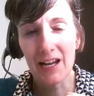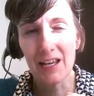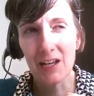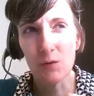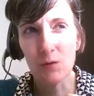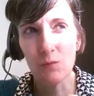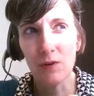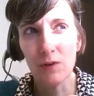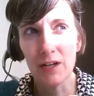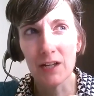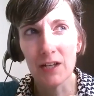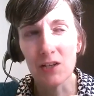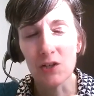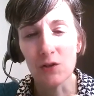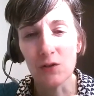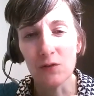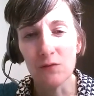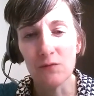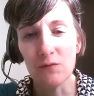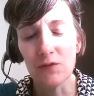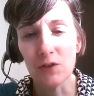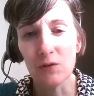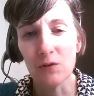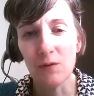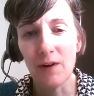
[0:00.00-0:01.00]
and what you
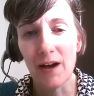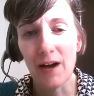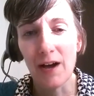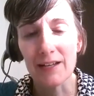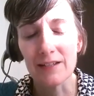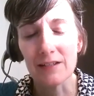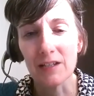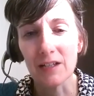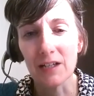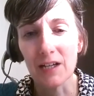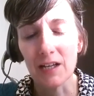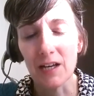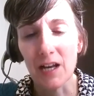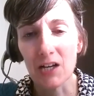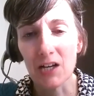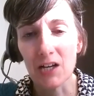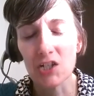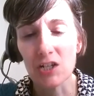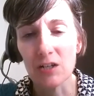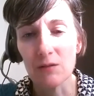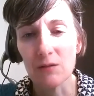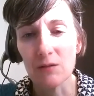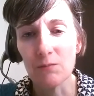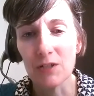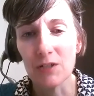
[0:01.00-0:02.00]
view as the
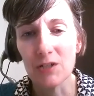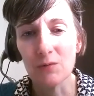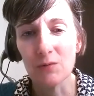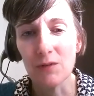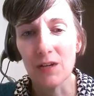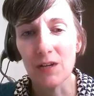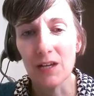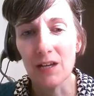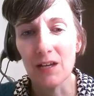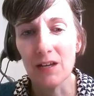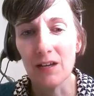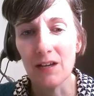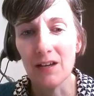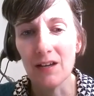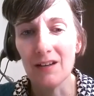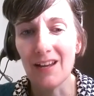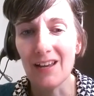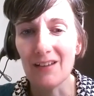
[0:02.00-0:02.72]
connection between